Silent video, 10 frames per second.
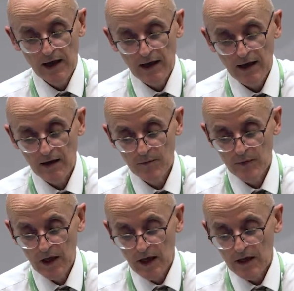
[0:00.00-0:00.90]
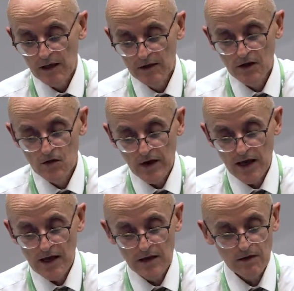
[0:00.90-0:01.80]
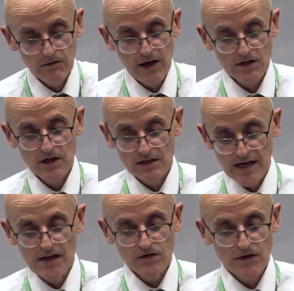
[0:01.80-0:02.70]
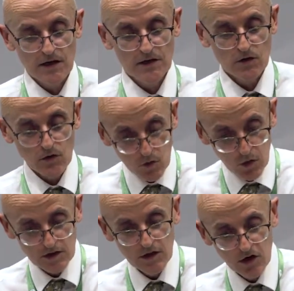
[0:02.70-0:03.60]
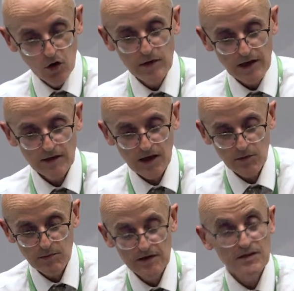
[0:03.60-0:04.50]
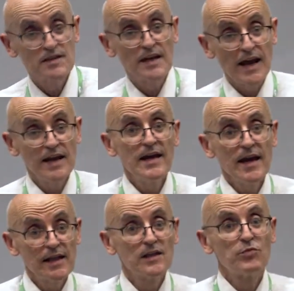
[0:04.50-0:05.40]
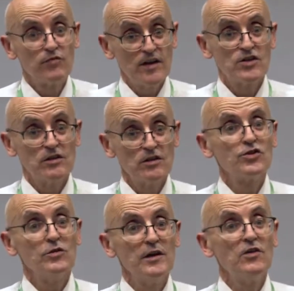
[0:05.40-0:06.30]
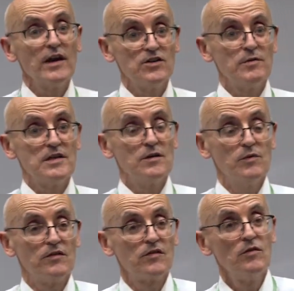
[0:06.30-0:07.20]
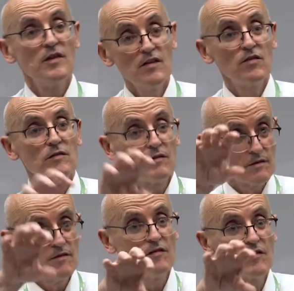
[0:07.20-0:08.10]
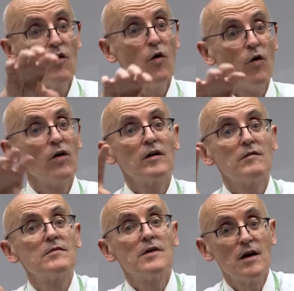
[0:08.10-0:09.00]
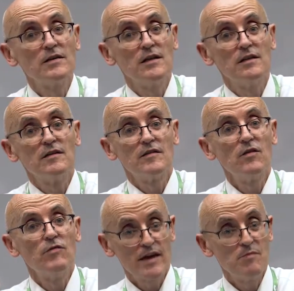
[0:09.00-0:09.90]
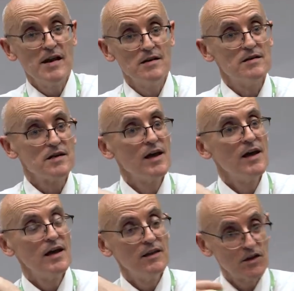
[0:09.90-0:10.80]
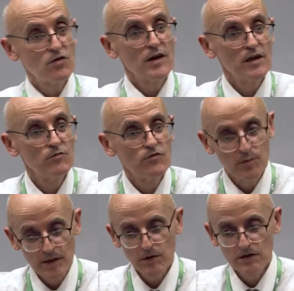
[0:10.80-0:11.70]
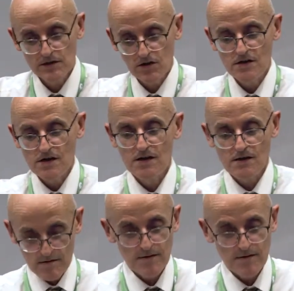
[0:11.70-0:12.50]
In the UK, they've actually identified what the global health capabilities that any health professional should be graduating with. So this is core content that's now recommended in the curriculum for people studying